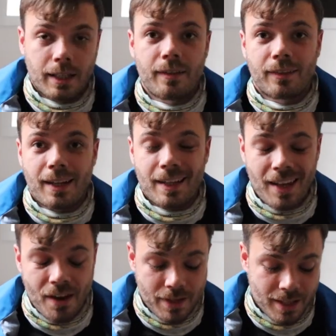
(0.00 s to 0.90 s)
okay, so
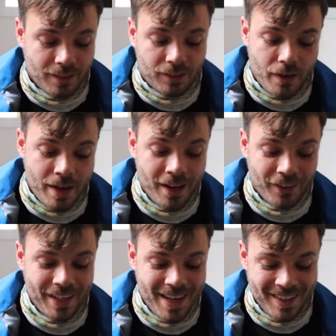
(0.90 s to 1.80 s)
that's everything that's going
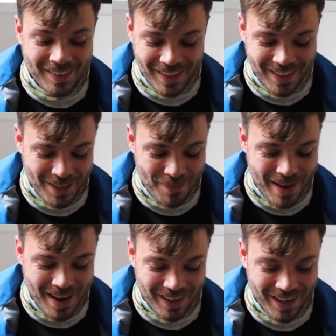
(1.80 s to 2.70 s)
on the inside of the
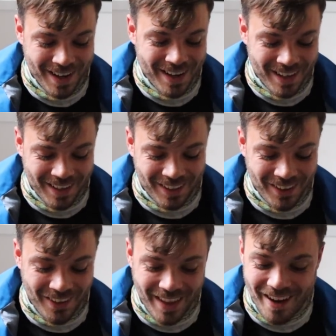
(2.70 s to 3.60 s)
pack.
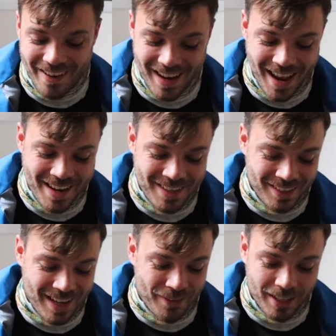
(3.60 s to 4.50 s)
Got there in the
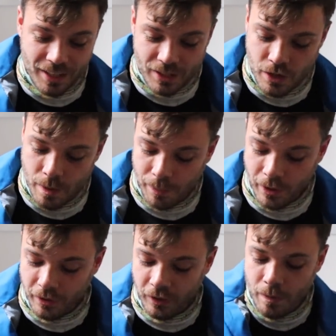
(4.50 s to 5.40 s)
end. Now we're gonna do
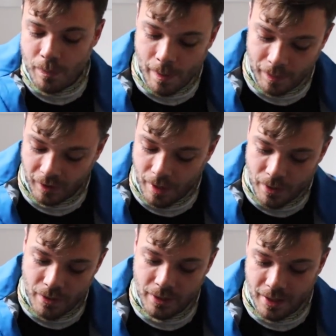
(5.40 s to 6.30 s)
the two poppers
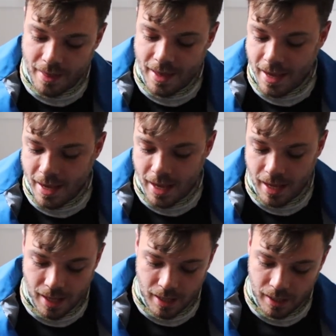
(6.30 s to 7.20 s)
up on the
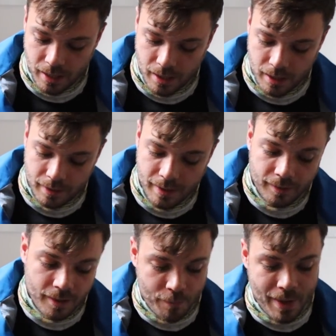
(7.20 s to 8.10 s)

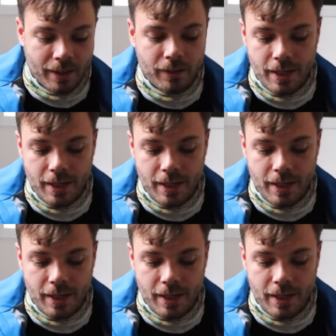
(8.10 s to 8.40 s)
DCF pack